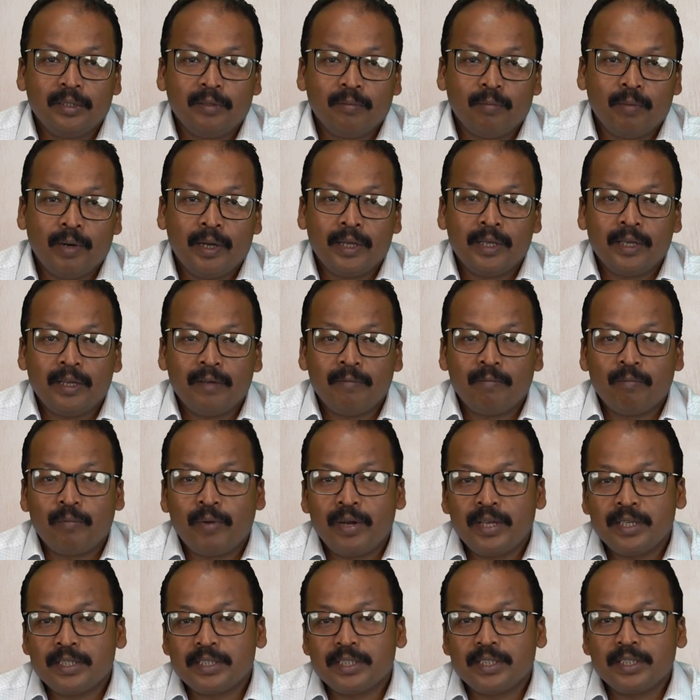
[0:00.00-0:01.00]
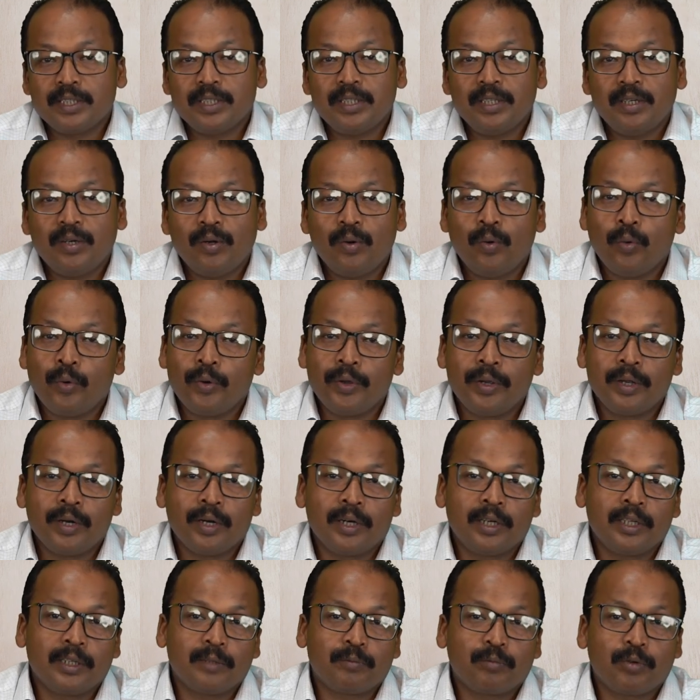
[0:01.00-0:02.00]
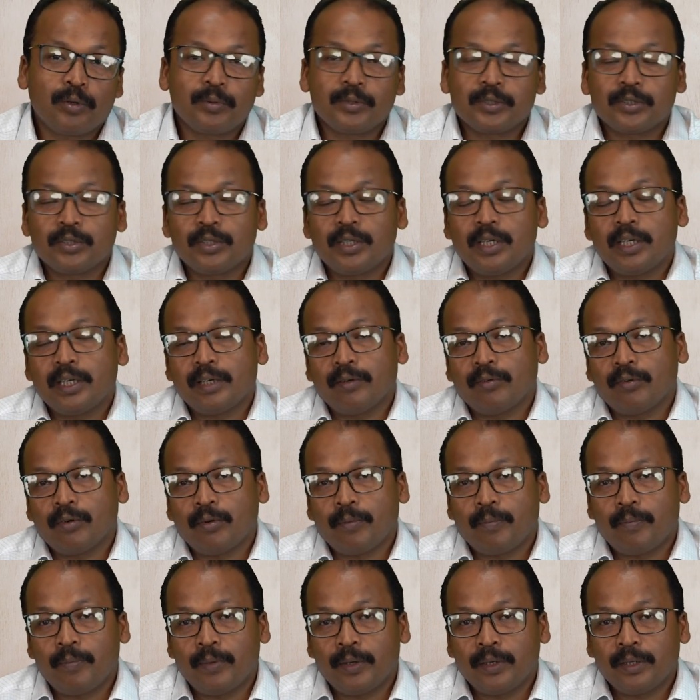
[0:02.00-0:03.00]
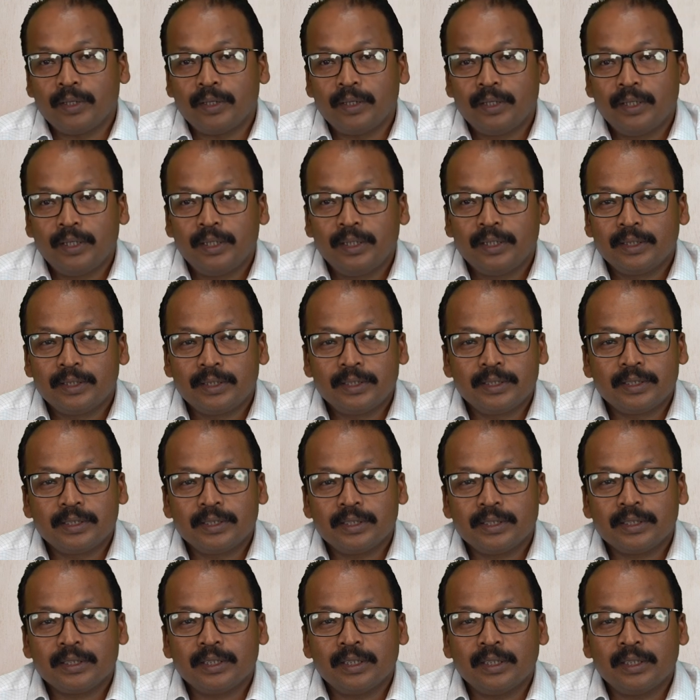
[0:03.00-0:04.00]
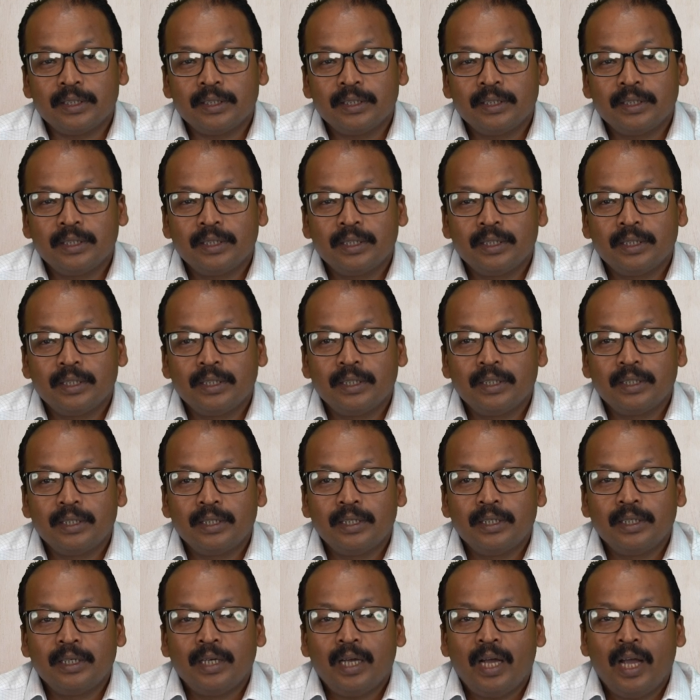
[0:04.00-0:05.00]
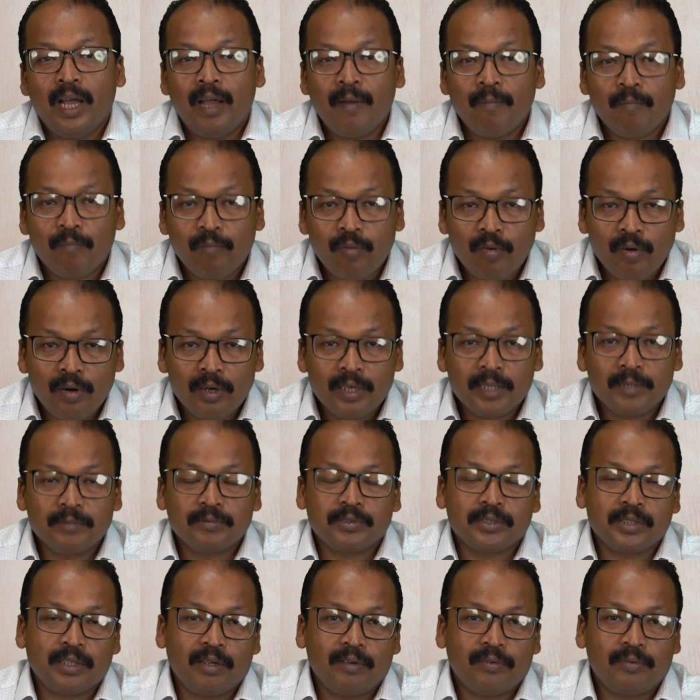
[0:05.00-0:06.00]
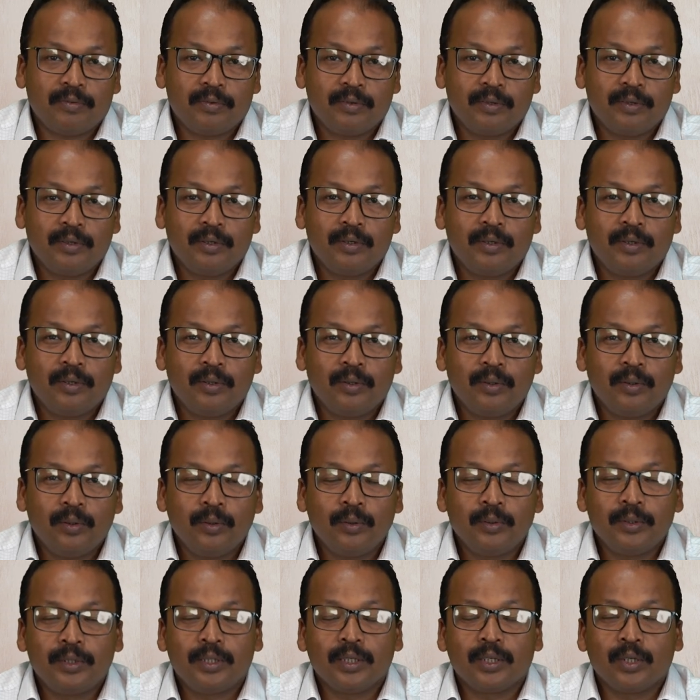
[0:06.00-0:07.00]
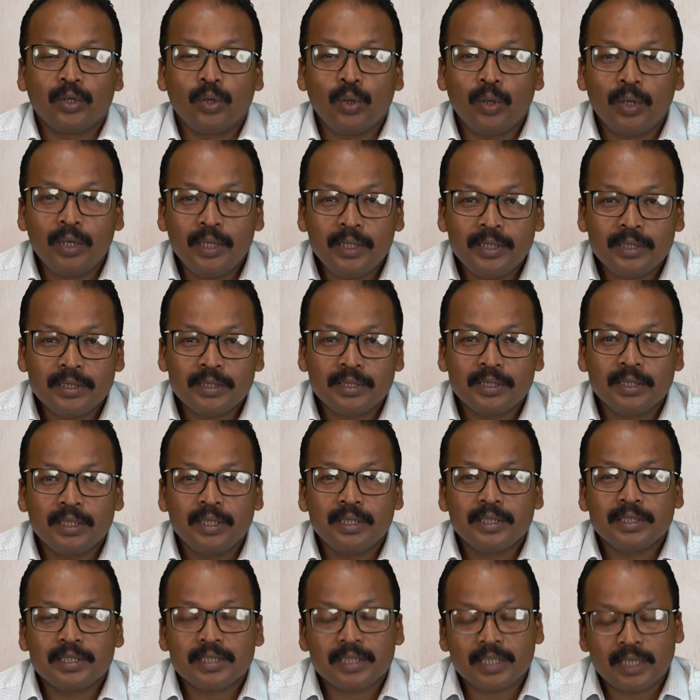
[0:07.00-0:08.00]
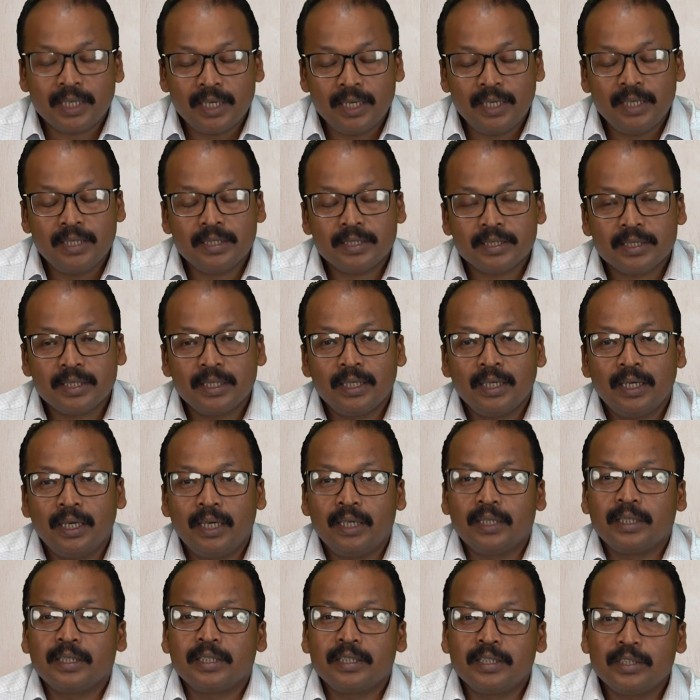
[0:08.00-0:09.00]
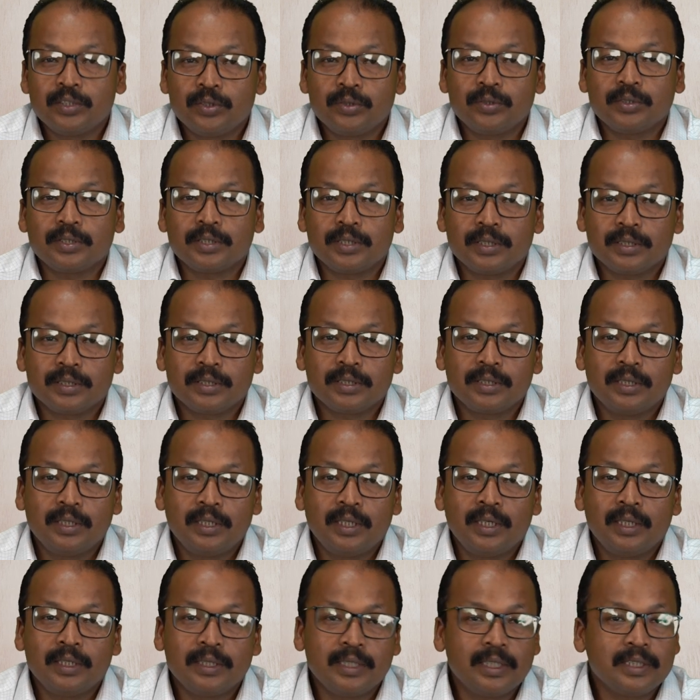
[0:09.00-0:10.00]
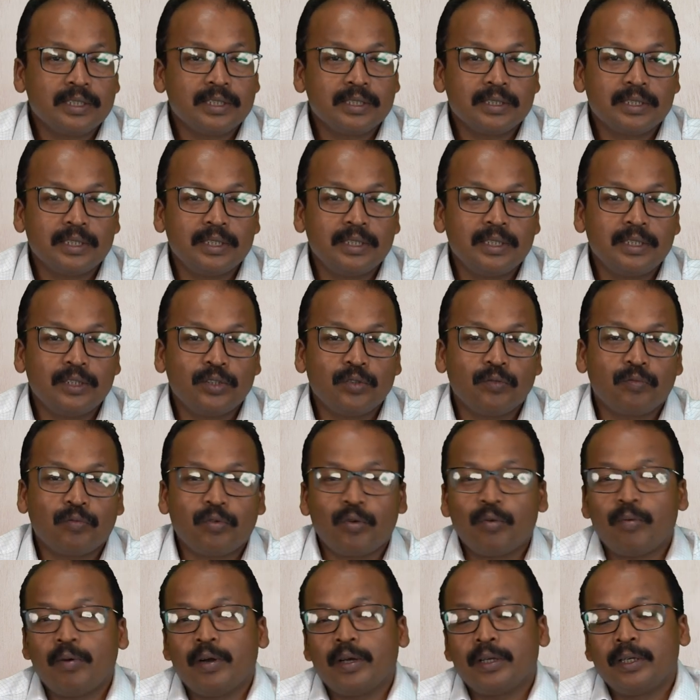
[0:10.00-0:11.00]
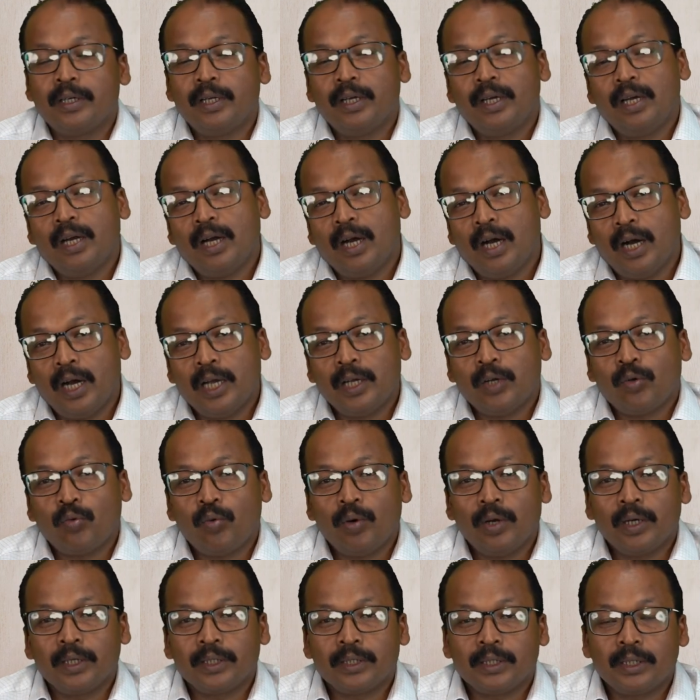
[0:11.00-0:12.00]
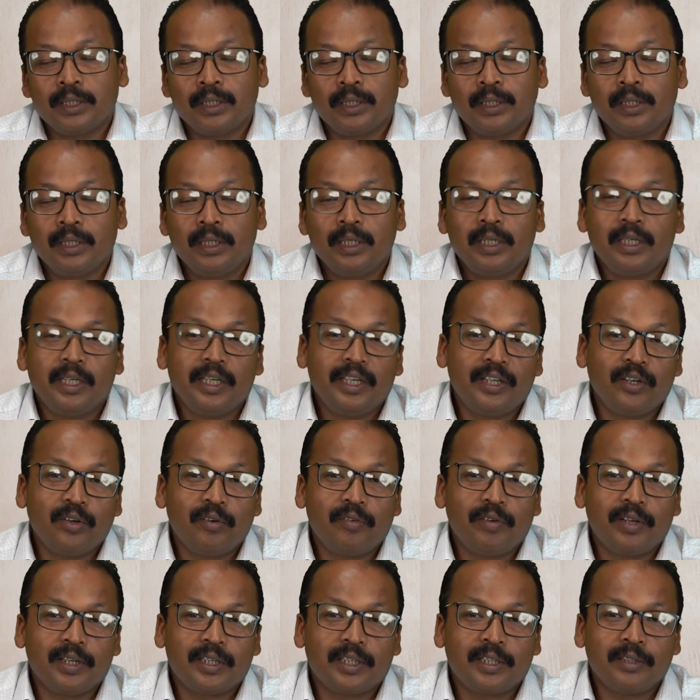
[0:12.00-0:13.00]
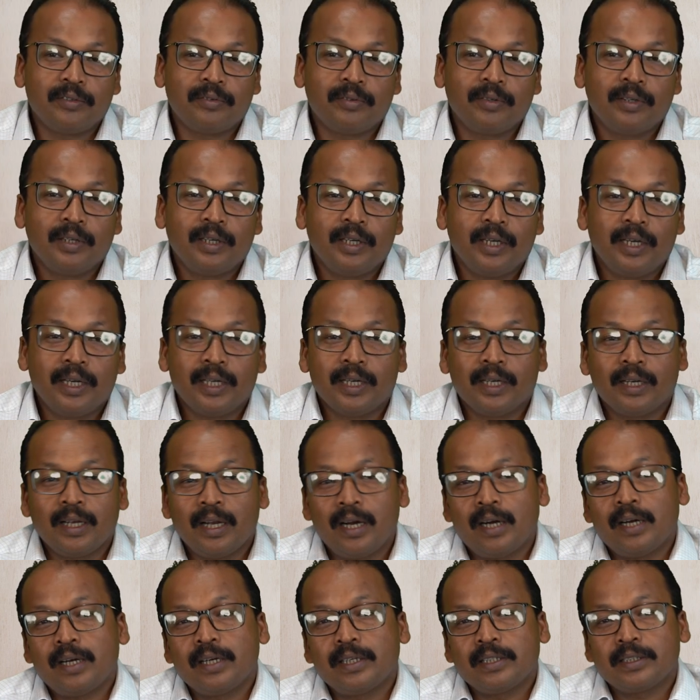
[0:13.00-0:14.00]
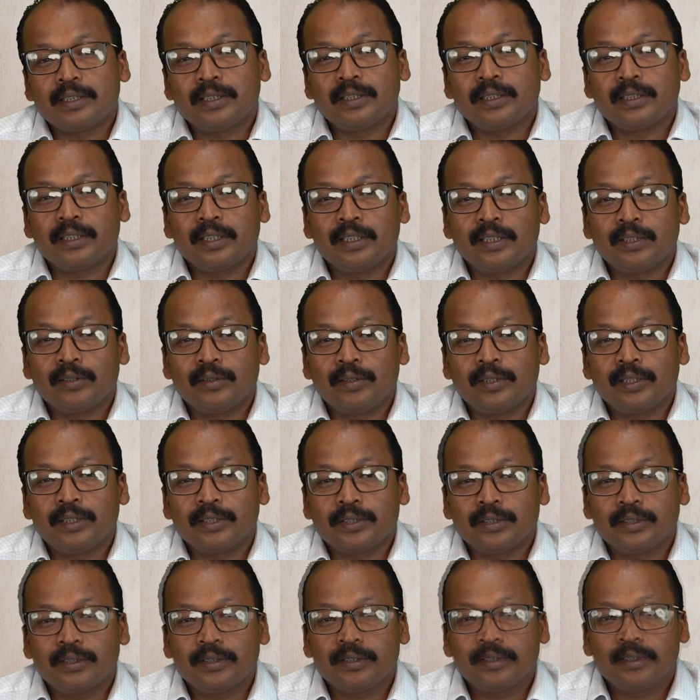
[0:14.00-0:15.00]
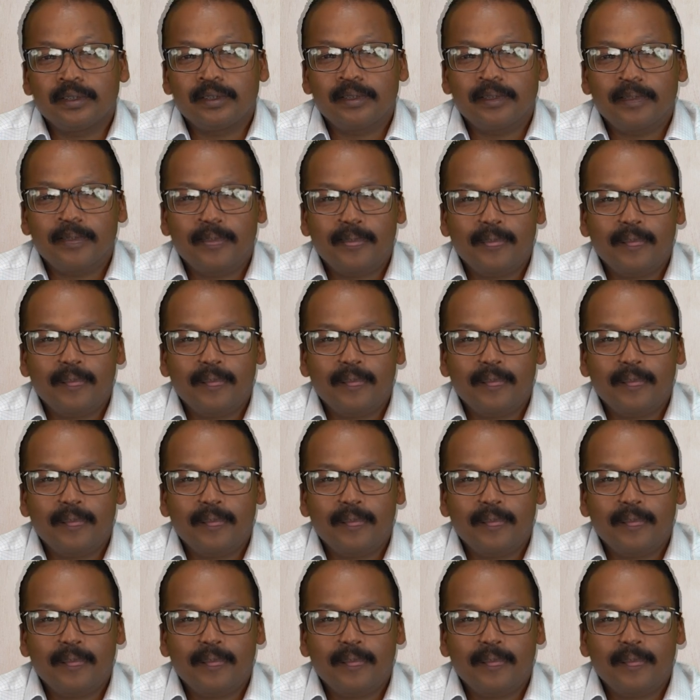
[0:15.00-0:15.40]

By embracing OER in professional development, teachers can empower themselves with the knowledge, skills, and resources necessary to provide high-quality, innovative, and learner-centered educations.